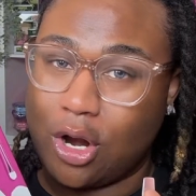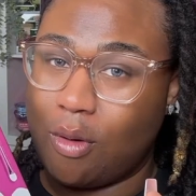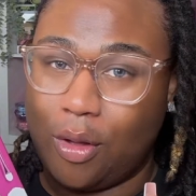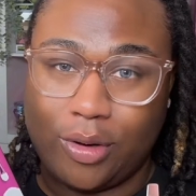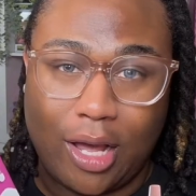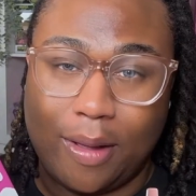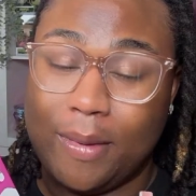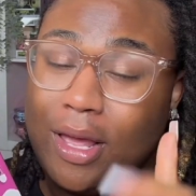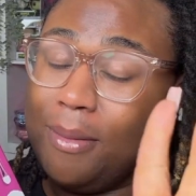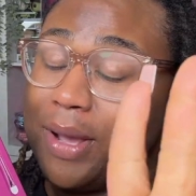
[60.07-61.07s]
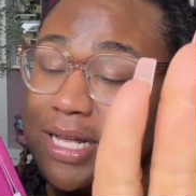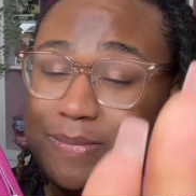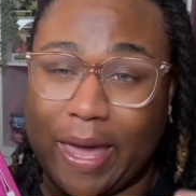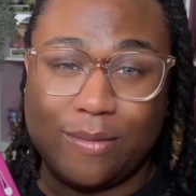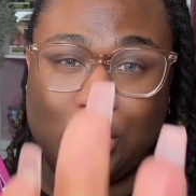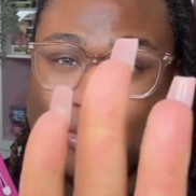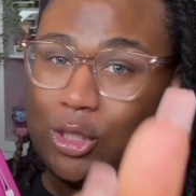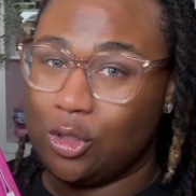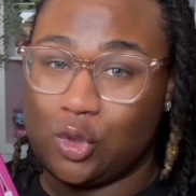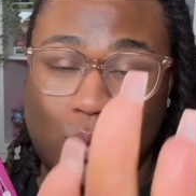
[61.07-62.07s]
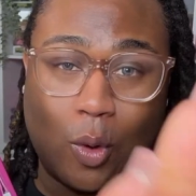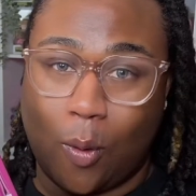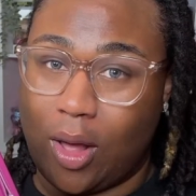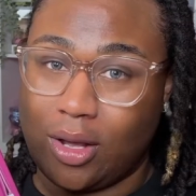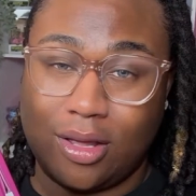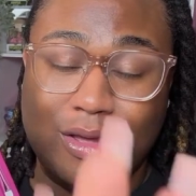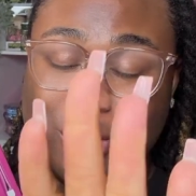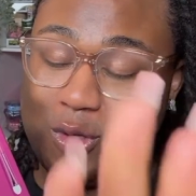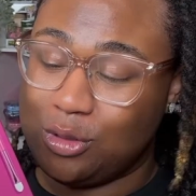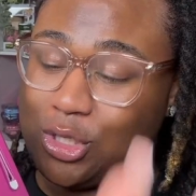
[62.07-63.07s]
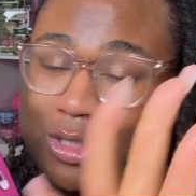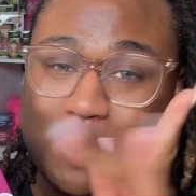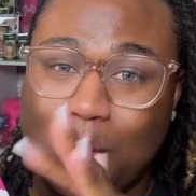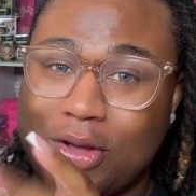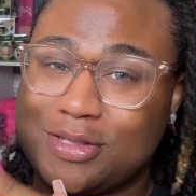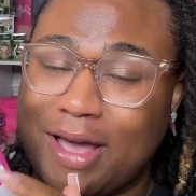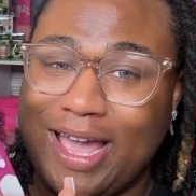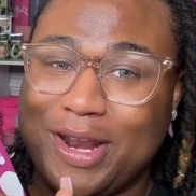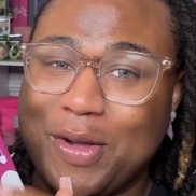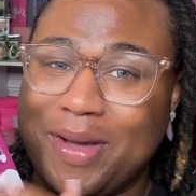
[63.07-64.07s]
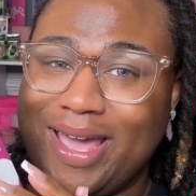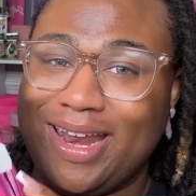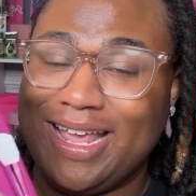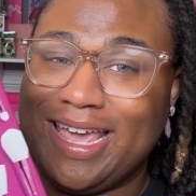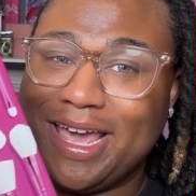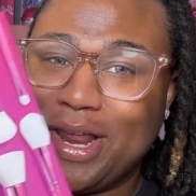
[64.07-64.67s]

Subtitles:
her on up because babes, you took too long. You took too long, so I had to go ahead and get